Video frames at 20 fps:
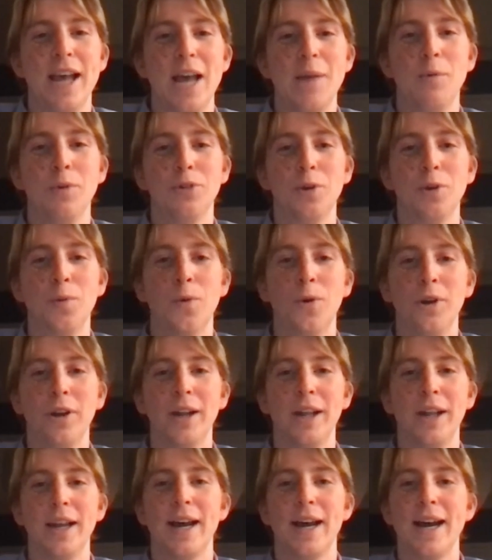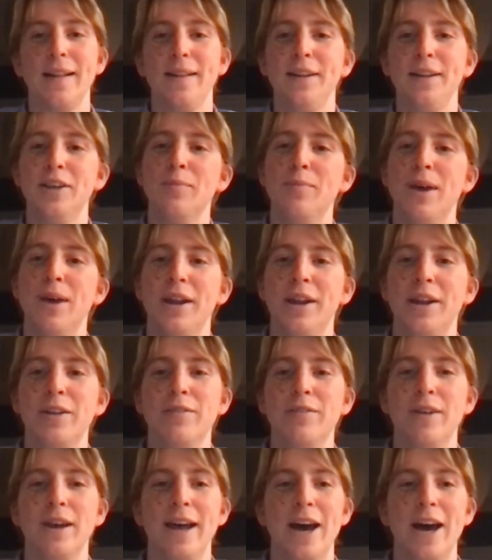Ed was awarded a highly competitive